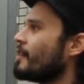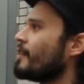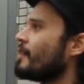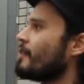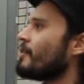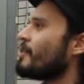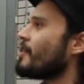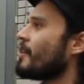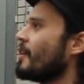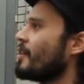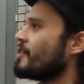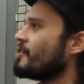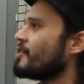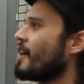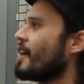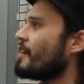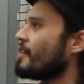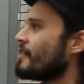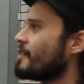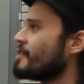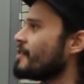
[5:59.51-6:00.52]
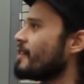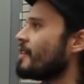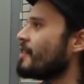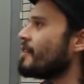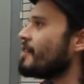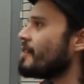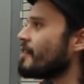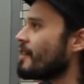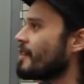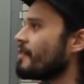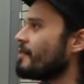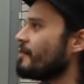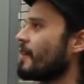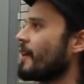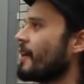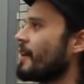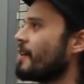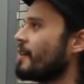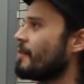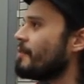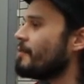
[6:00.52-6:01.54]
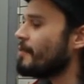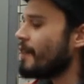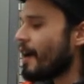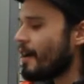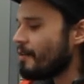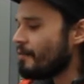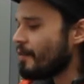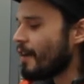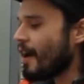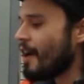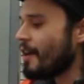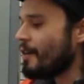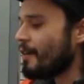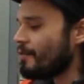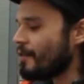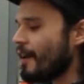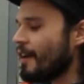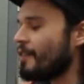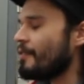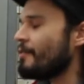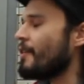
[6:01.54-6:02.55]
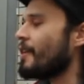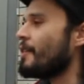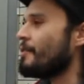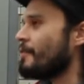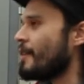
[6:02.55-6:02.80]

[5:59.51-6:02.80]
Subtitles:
those contrast each other is like very find it very